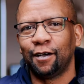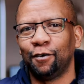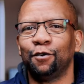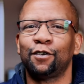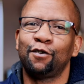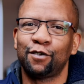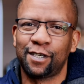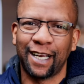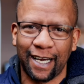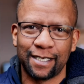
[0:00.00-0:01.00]
now also
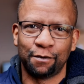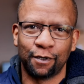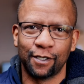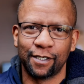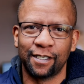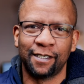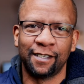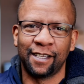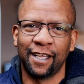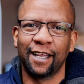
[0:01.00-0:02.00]
stressed because
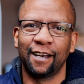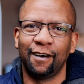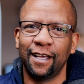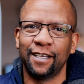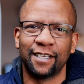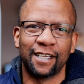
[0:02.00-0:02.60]
the thing now is